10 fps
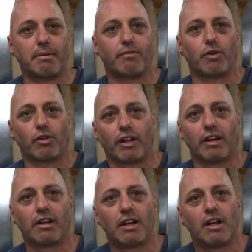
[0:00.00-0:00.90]
before the
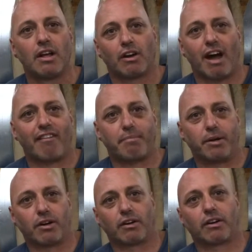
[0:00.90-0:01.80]
craft
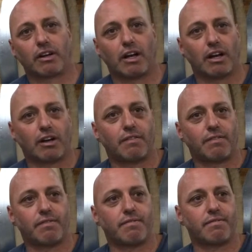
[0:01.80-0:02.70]
beer
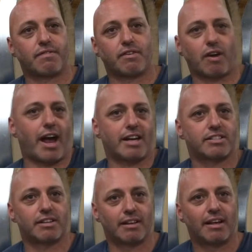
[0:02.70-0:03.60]

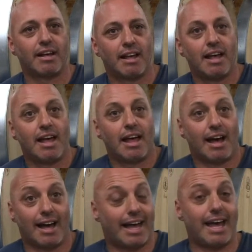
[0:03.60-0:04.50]
craze
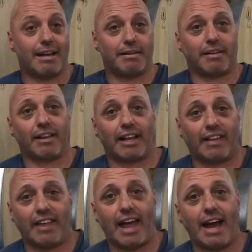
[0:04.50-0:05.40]
hit in
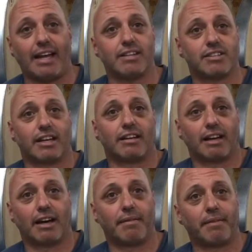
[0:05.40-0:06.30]
the 80s, and
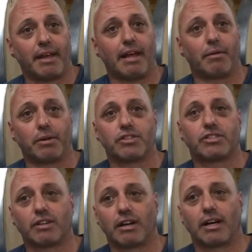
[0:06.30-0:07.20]
it
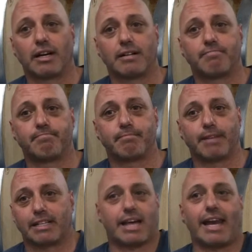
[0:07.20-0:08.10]
was
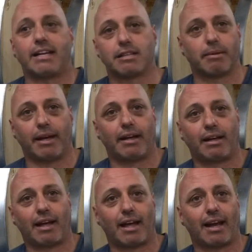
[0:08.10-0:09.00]
exciting to me,
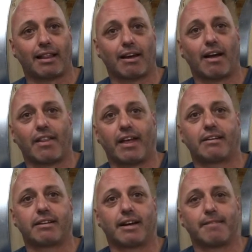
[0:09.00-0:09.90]
and I thought
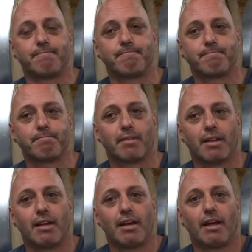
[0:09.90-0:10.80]

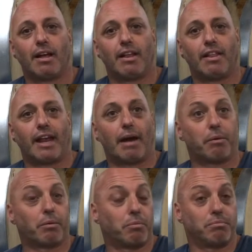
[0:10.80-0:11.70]
that I
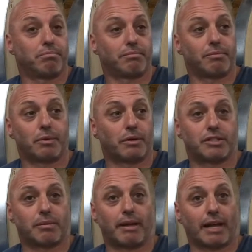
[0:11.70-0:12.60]
would
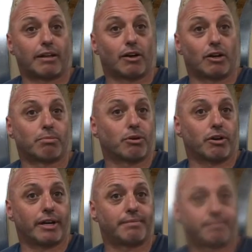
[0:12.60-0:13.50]
someday like to own a brewery.